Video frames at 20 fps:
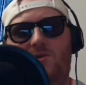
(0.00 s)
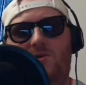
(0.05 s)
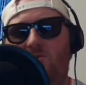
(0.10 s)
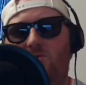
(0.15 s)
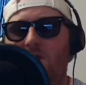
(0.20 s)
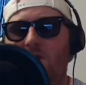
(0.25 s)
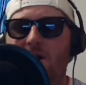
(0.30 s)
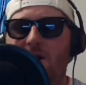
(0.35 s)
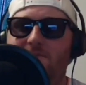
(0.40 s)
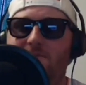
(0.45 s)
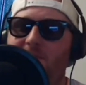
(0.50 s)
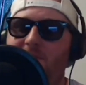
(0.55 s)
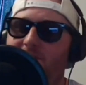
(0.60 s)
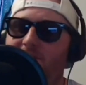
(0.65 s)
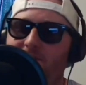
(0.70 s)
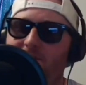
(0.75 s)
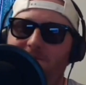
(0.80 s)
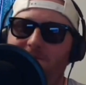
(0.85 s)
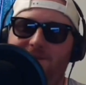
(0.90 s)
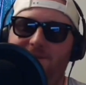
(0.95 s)
Wrong
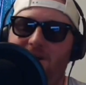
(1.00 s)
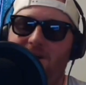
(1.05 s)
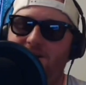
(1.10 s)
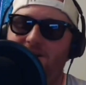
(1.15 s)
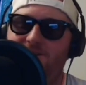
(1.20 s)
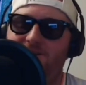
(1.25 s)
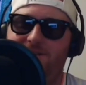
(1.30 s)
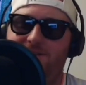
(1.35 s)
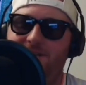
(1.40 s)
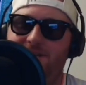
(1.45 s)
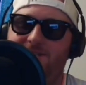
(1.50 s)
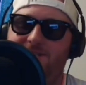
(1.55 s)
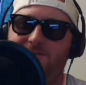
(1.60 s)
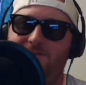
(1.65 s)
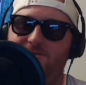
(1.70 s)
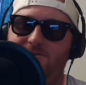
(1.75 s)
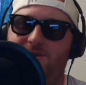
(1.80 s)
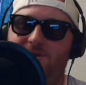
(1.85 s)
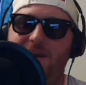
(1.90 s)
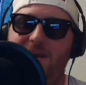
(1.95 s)
people to be talking shit to.
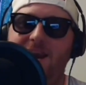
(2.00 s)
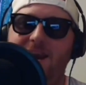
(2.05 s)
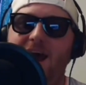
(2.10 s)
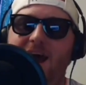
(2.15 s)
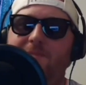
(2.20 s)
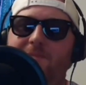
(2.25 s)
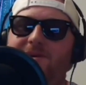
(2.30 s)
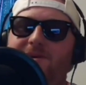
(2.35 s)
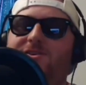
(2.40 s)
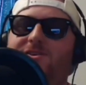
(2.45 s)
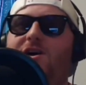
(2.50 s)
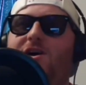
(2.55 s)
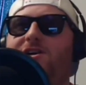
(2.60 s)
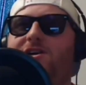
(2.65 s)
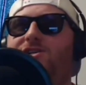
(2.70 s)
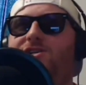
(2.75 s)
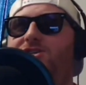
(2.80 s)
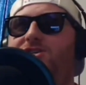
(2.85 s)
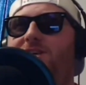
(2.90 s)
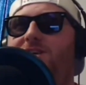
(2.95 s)
You cannot be
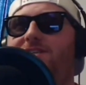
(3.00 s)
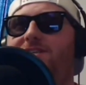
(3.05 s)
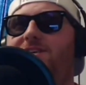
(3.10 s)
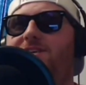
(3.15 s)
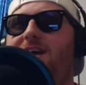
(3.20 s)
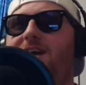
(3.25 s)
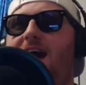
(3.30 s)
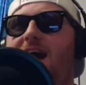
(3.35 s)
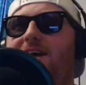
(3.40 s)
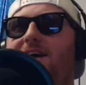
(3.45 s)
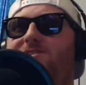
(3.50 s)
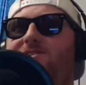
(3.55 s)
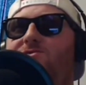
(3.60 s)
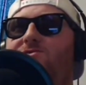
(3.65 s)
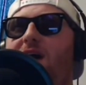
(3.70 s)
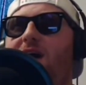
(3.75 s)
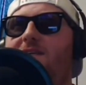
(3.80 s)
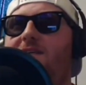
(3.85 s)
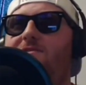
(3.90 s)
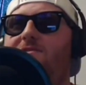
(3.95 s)
talking shit to guys who
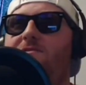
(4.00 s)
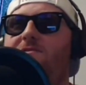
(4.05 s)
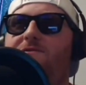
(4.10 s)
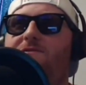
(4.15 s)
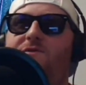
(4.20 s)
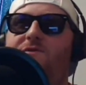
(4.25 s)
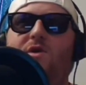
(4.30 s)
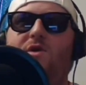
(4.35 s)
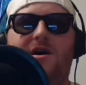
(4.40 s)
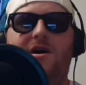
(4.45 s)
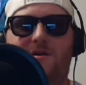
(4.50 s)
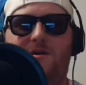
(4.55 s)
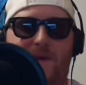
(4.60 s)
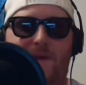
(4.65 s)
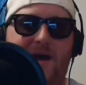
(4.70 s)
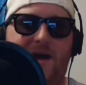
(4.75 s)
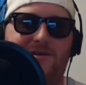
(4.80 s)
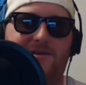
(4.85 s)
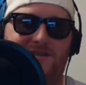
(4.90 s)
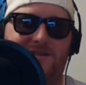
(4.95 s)
have over 400
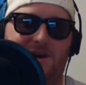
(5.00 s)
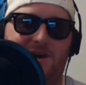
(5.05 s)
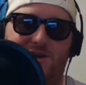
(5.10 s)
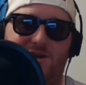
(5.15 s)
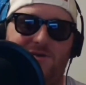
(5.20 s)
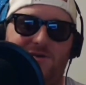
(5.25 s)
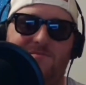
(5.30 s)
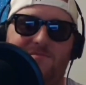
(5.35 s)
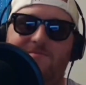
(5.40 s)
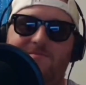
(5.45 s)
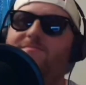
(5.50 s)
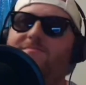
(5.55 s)
pounds on you.